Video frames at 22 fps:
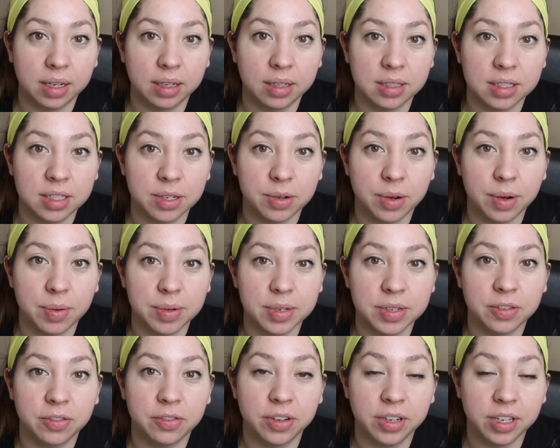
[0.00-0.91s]
So I
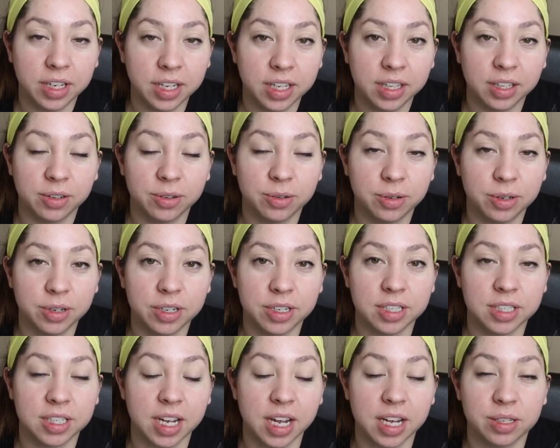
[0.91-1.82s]
was filling the
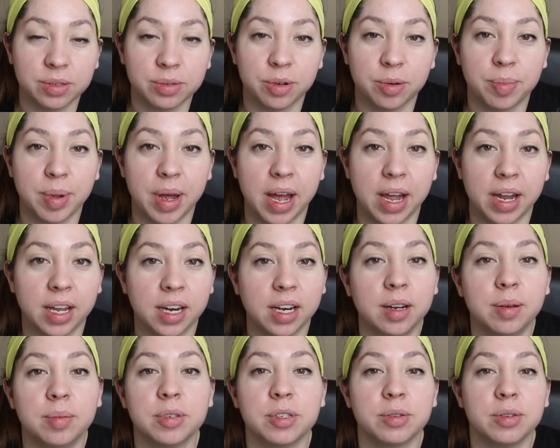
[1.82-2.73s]
orders as we were packing
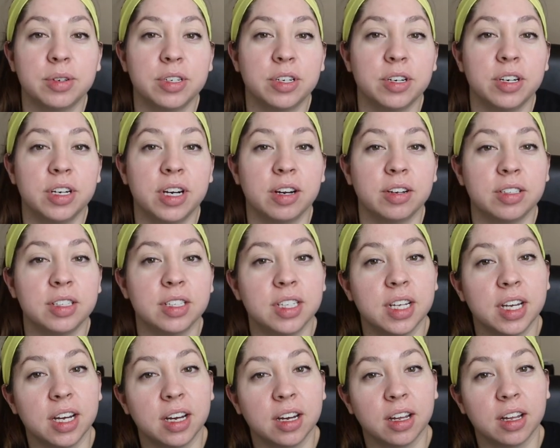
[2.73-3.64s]
them so it turned out to
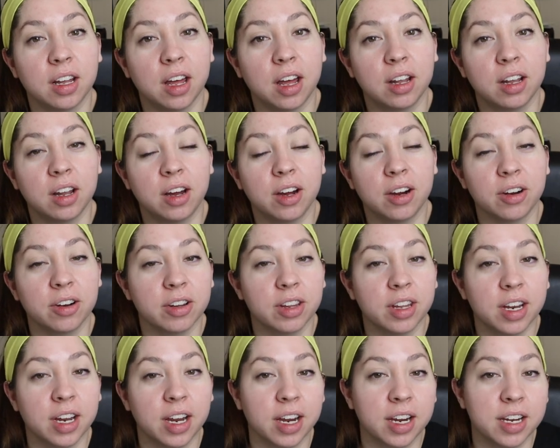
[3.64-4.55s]
take a lot
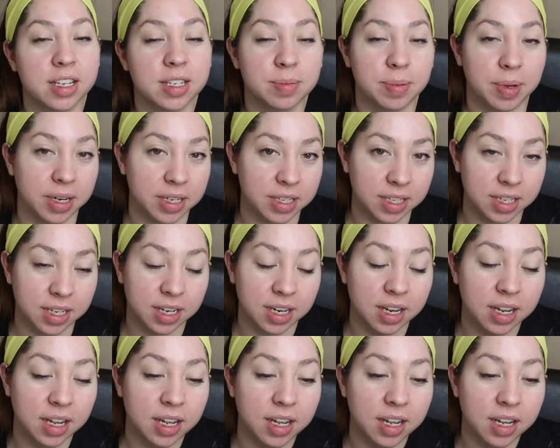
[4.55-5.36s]
longer than I expected.